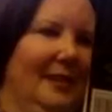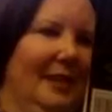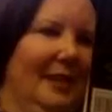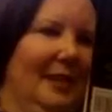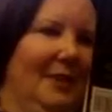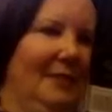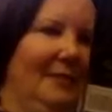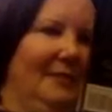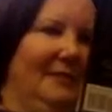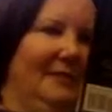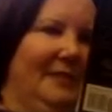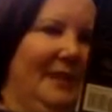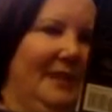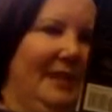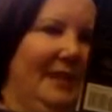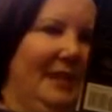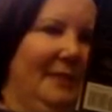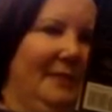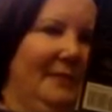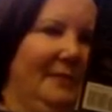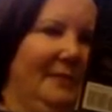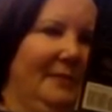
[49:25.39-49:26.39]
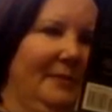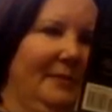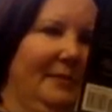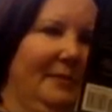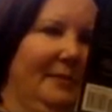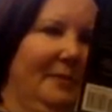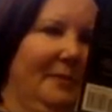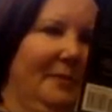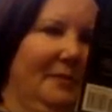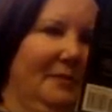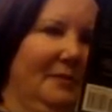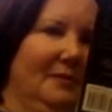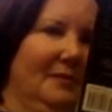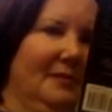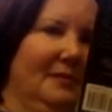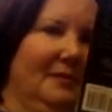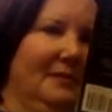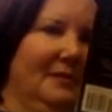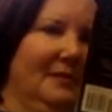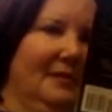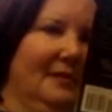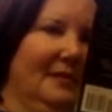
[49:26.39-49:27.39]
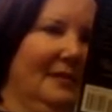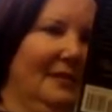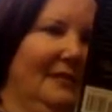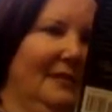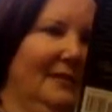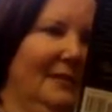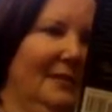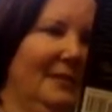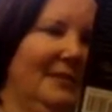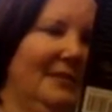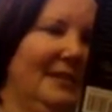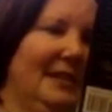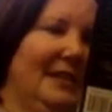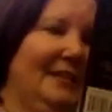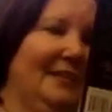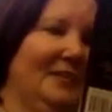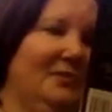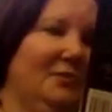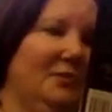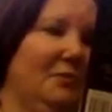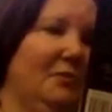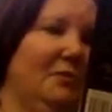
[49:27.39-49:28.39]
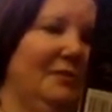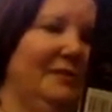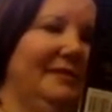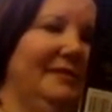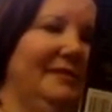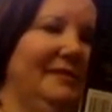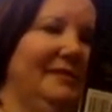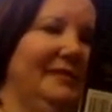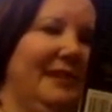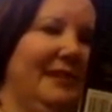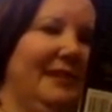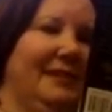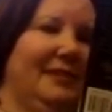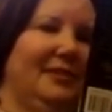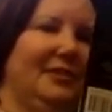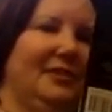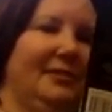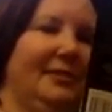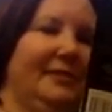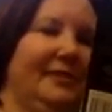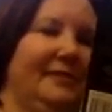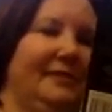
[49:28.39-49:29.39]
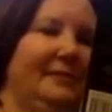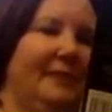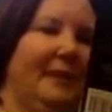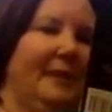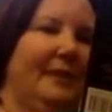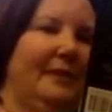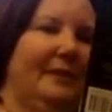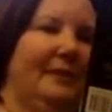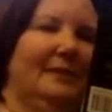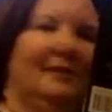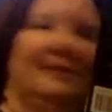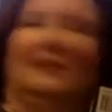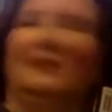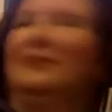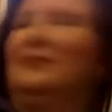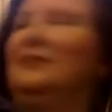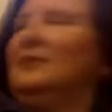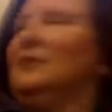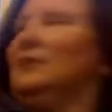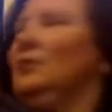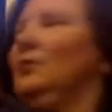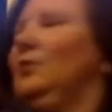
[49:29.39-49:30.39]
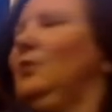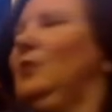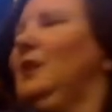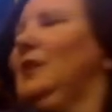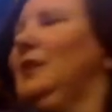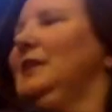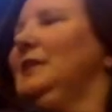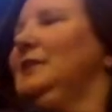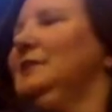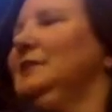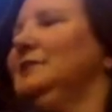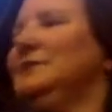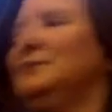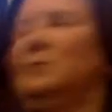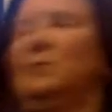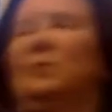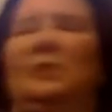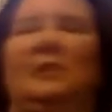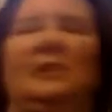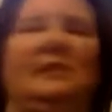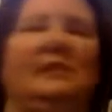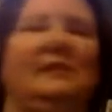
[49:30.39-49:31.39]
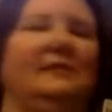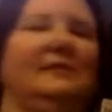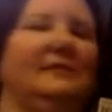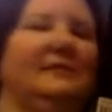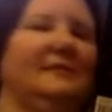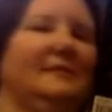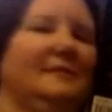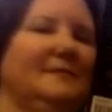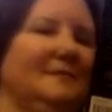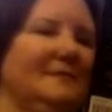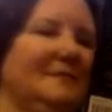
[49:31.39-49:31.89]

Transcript: It was tying up someone's boat, so I tied it to a wooden stake and took the spike. Quiet as a breeze.